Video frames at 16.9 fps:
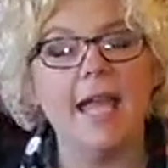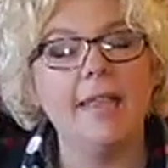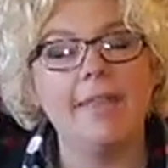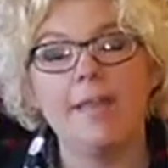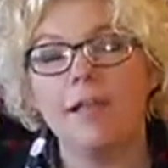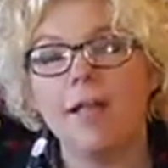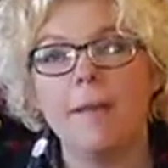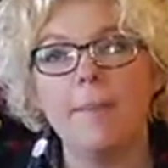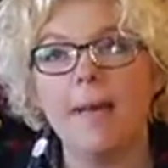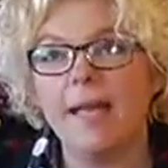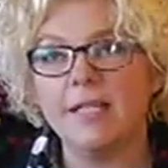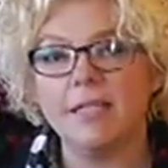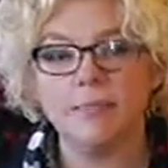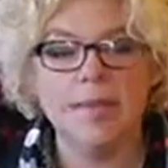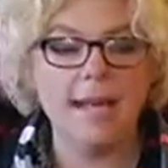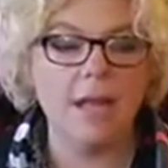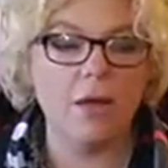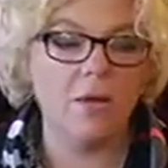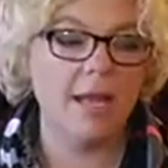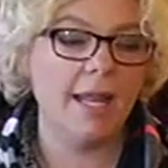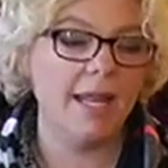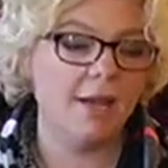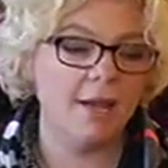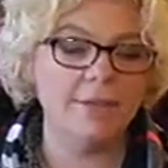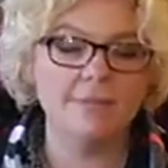And they'll come back to me an hour
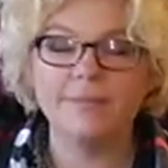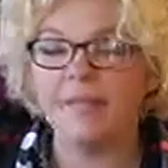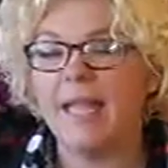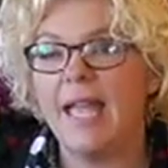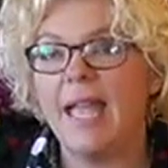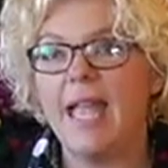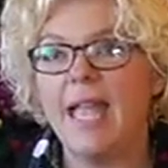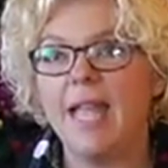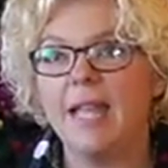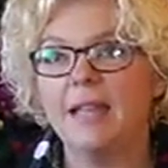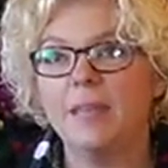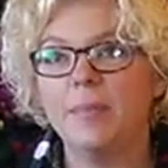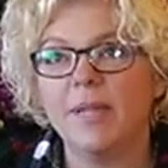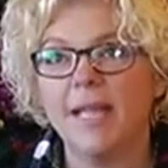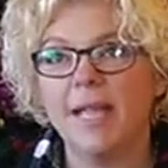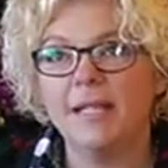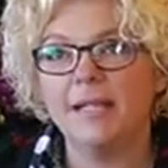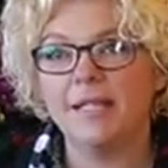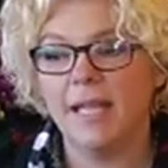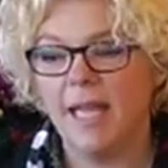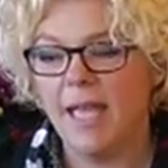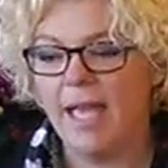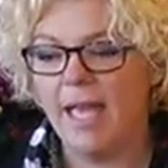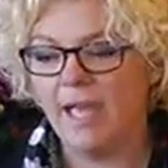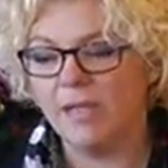later and the plant
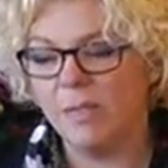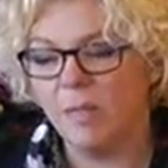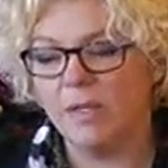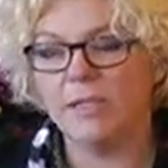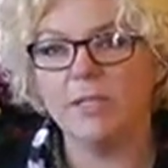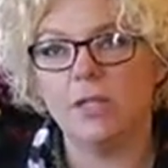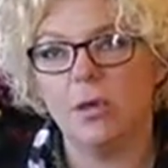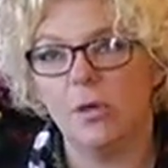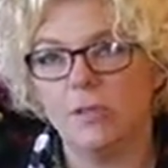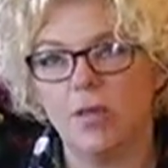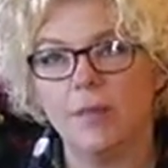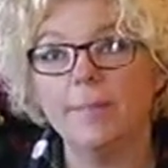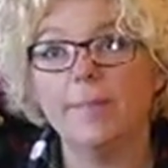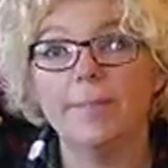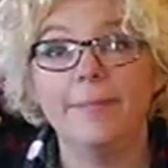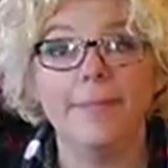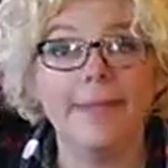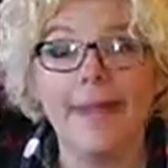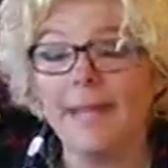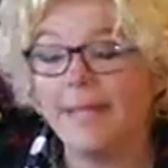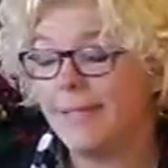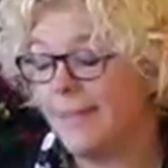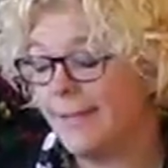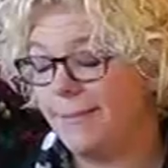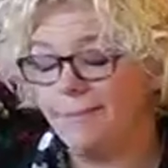has wilted over. And
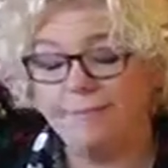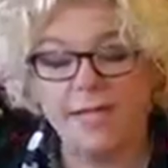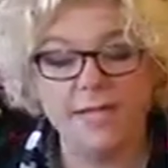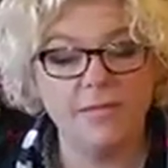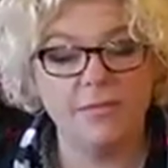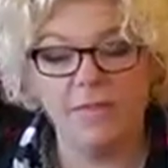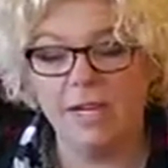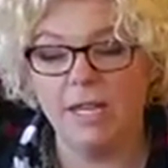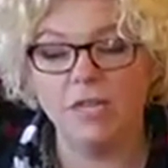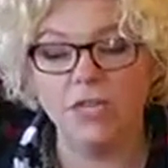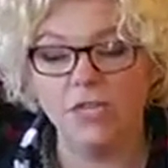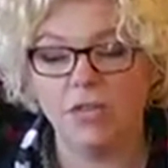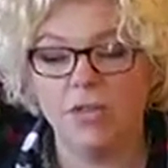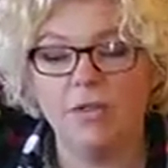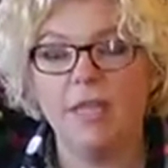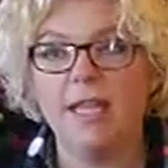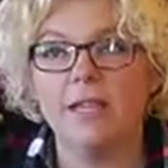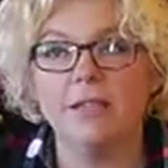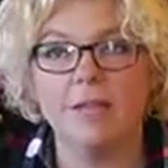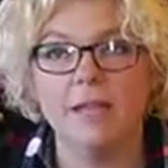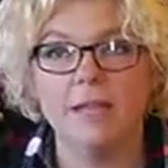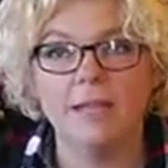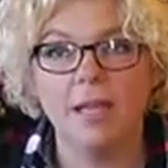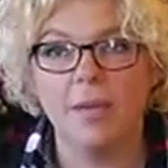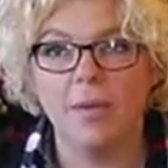it's finished. You can't do
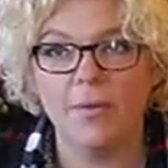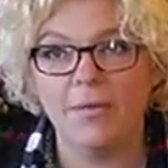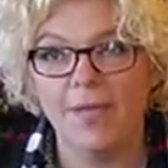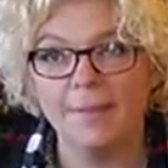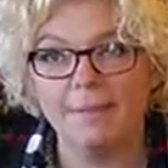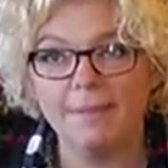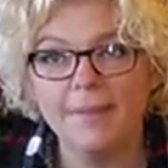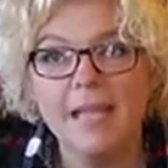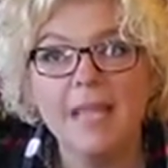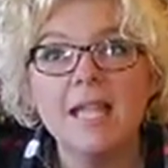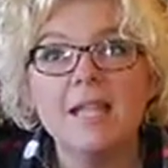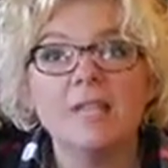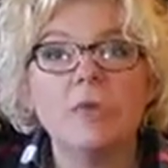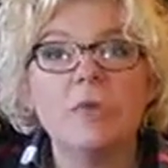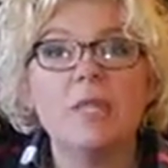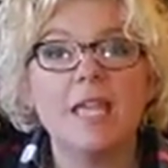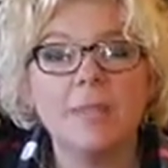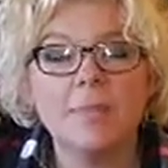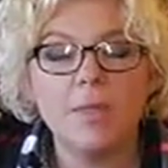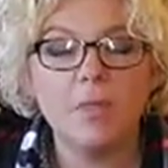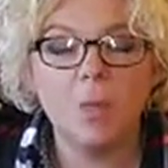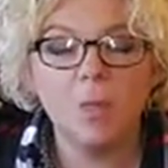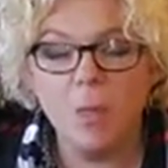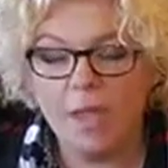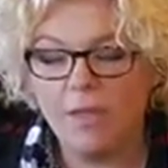anything about that. So keep
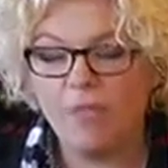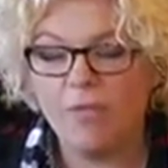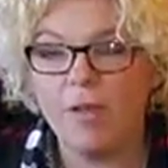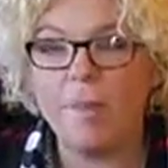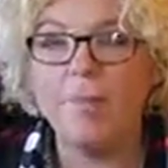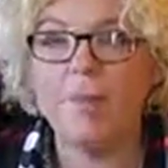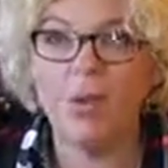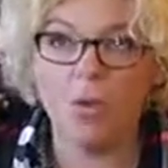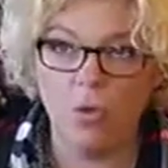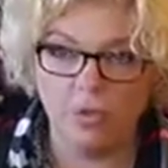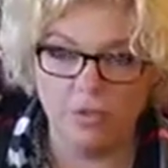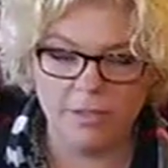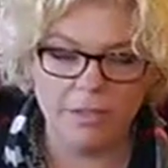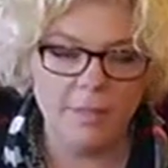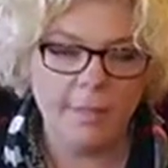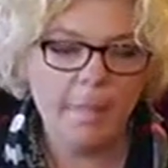them away from the cold.